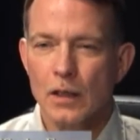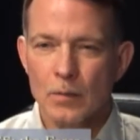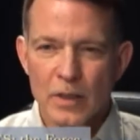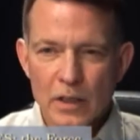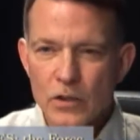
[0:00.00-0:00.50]

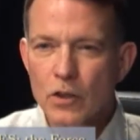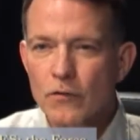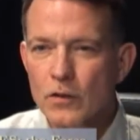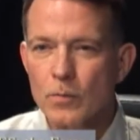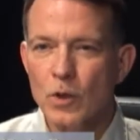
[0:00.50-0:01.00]
it'll be
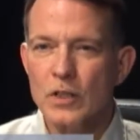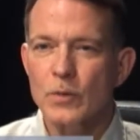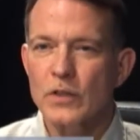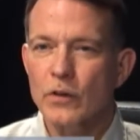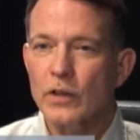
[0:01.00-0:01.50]
easier for the
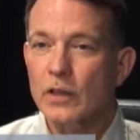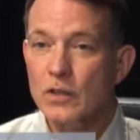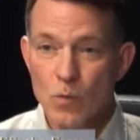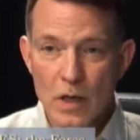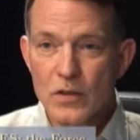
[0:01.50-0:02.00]

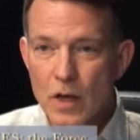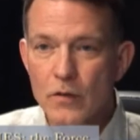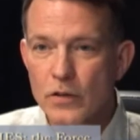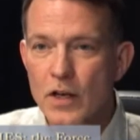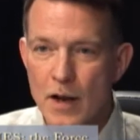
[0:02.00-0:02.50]
Presbyterian as well as
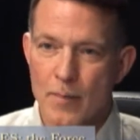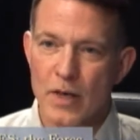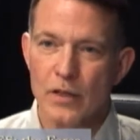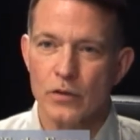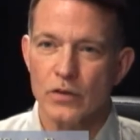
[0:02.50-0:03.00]
other
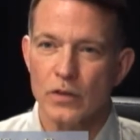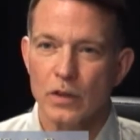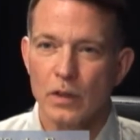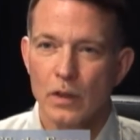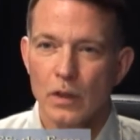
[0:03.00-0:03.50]
denominations